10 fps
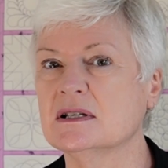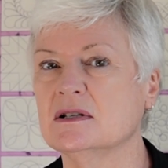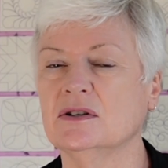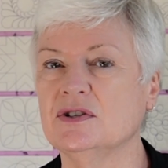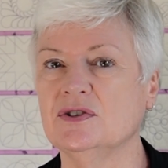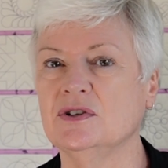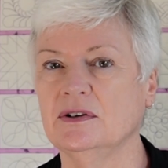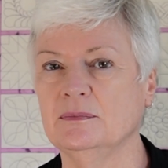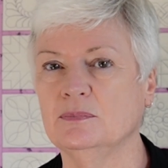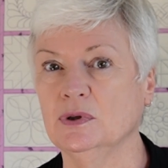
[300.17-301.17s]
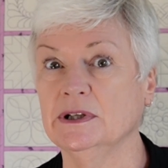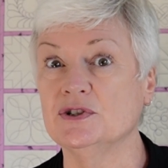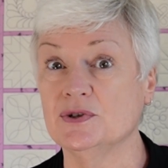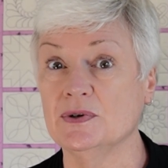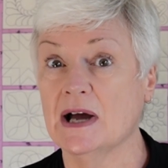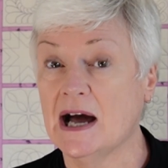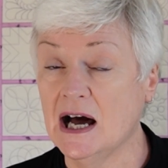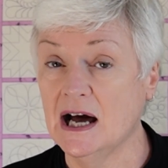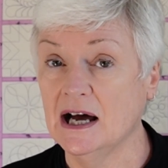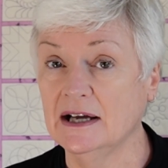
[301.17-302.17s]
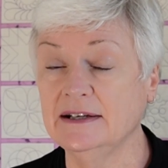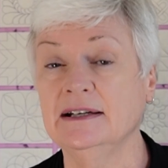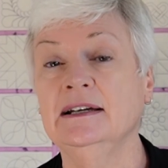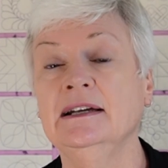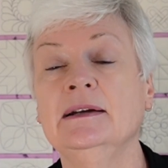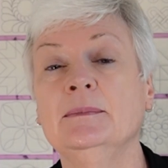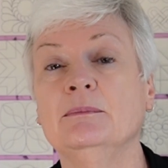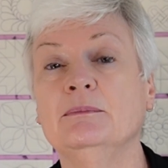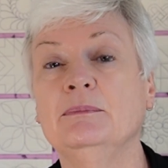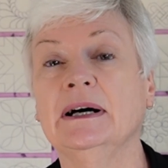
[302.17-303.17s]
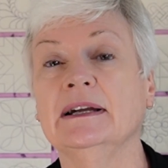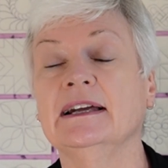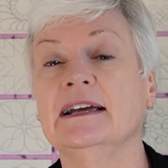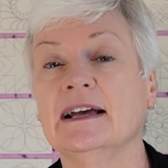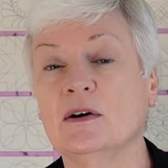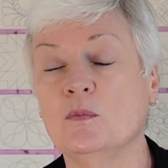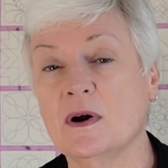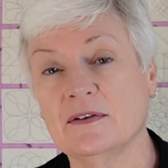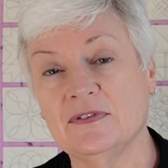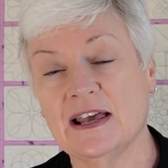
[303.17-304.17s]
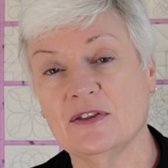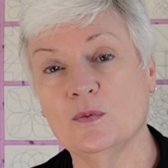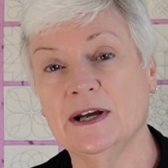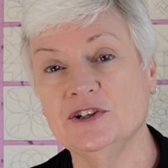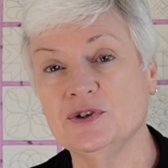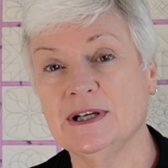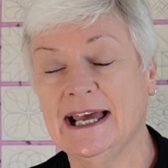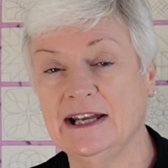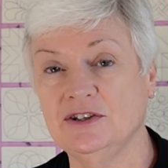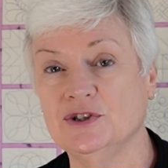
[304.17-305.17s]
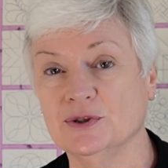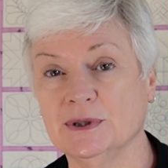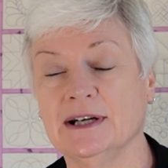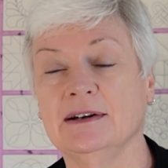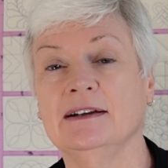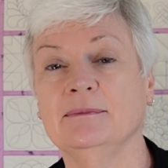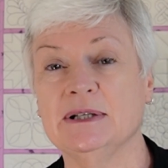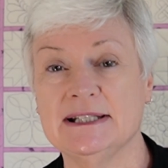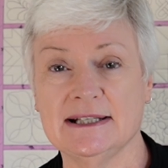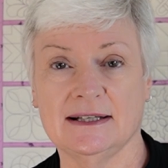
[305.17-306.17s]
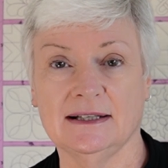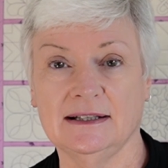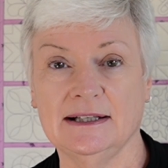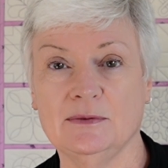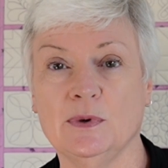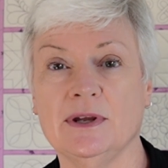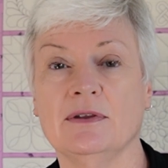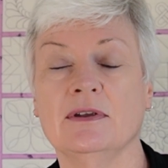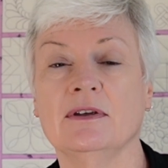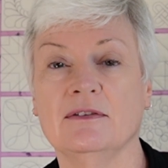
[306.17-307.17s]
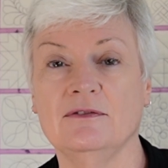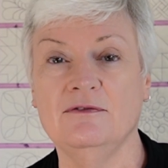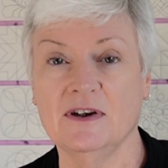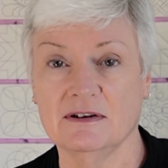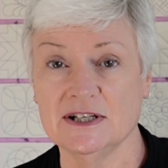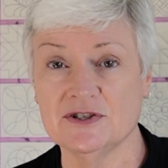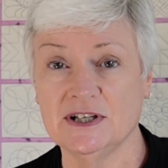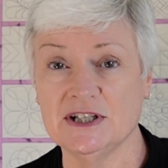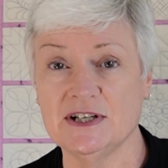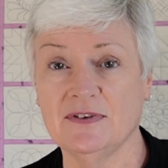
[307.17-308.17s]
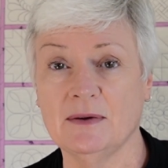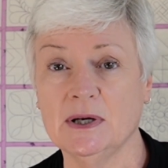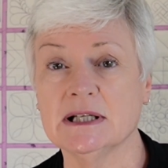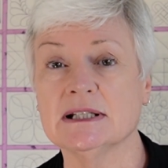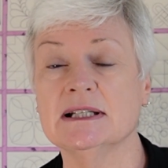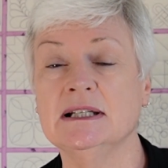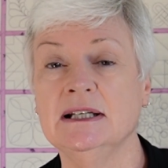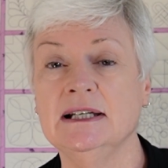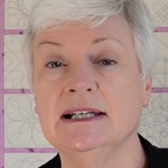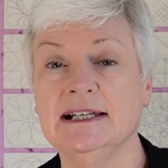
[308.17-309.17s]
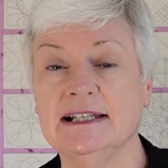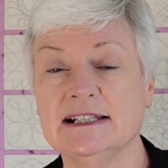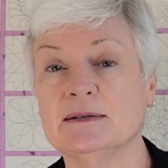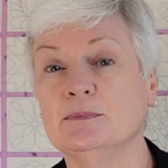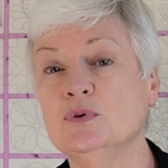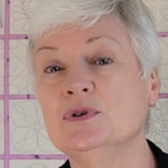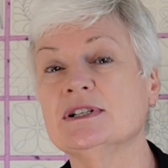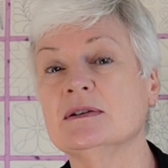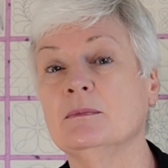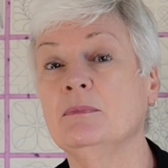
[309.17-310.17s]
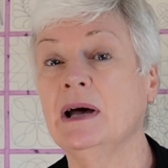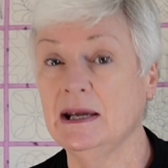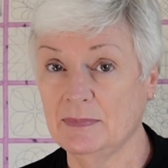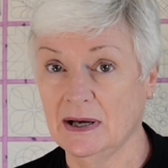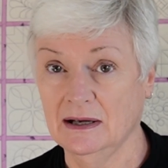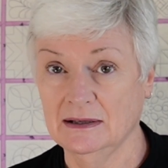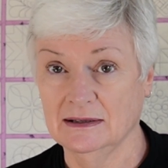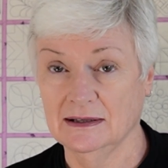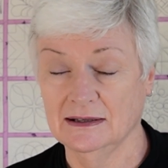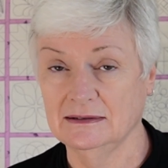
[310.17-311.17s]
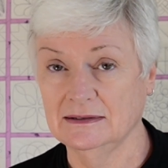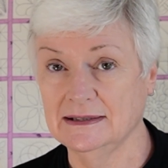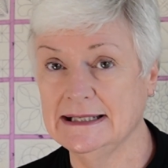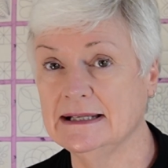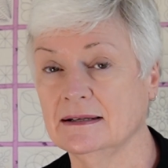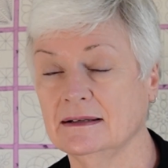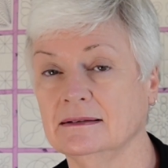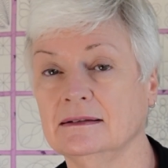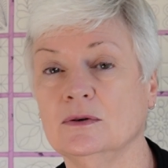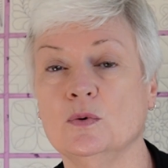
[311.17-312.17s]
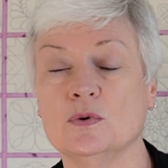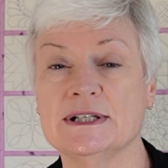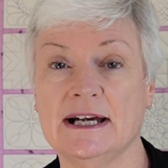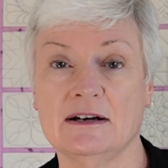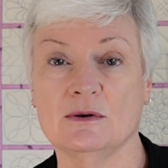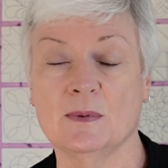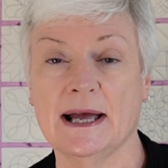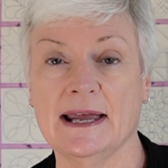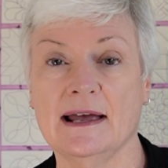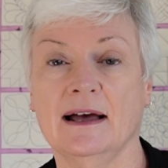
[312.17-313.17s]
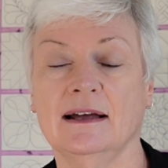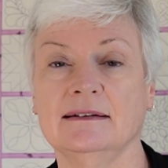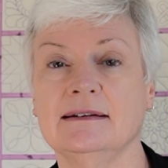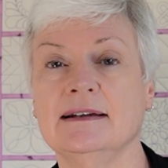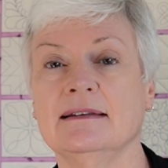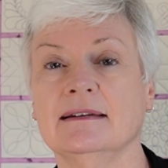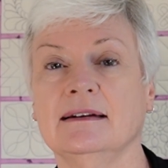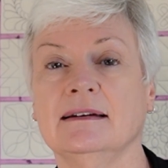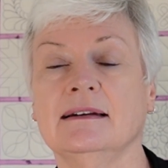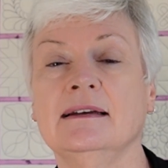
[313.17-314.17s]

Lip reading: as long as you don't pull it too hard, but one of the other ways you can do it, particularly with very stretchy fabrics, is to put some paper underneath it or tear away underneath it,